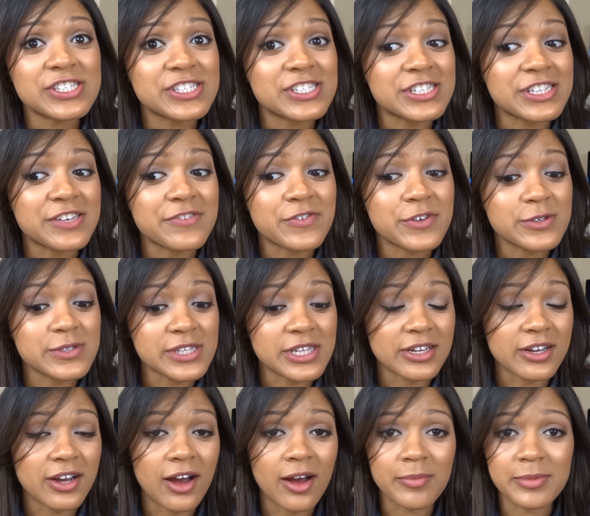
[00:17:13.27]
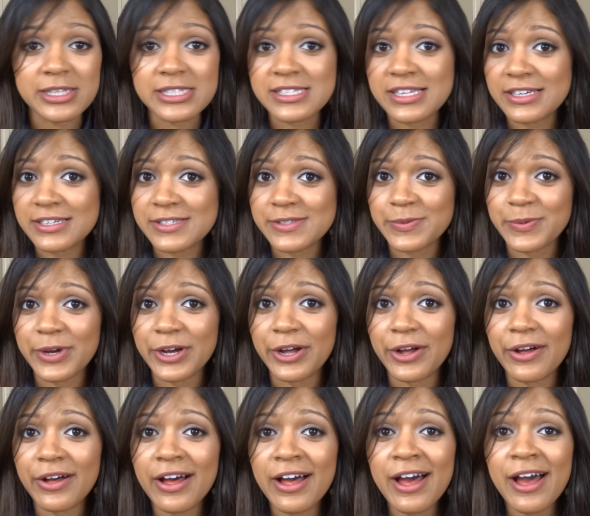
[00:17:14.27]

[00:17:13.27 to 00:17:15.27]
just leave those in the comments as well.